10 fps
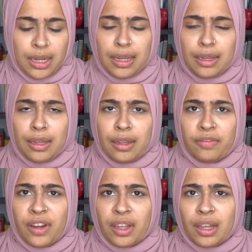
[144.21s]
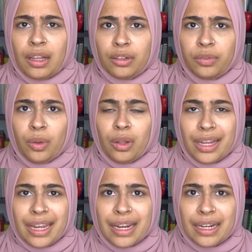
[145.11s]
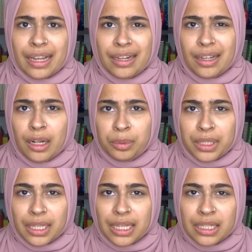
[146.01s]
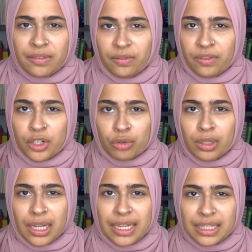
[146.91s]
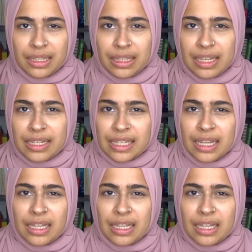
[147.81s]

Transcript: Very colorful, and it kind of helps the kids visualize the things.